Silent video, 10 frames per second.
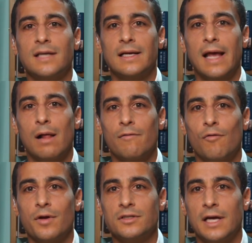at
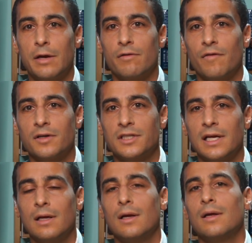California State
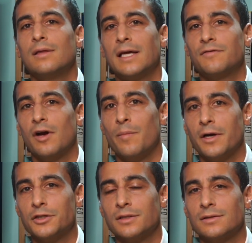University. Thanks very much.